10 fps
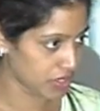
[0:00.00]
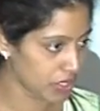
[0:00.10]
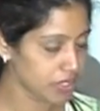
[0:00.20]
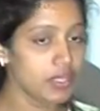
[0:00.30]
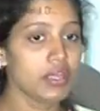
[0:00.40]

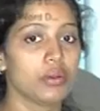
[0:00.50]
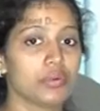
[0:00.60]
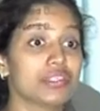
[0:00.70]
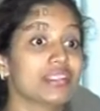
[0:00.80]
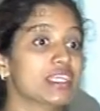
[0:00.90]
yeah,
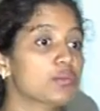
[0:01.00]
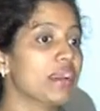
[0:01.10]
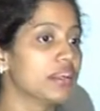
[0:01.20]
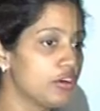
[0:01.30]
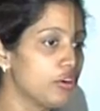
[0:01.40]
which is
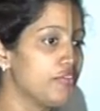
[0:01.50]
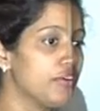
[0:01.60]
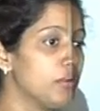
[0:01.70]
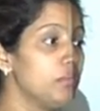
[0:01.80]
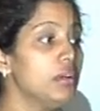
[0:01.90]
expected of
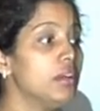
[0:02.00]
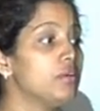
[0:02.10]
him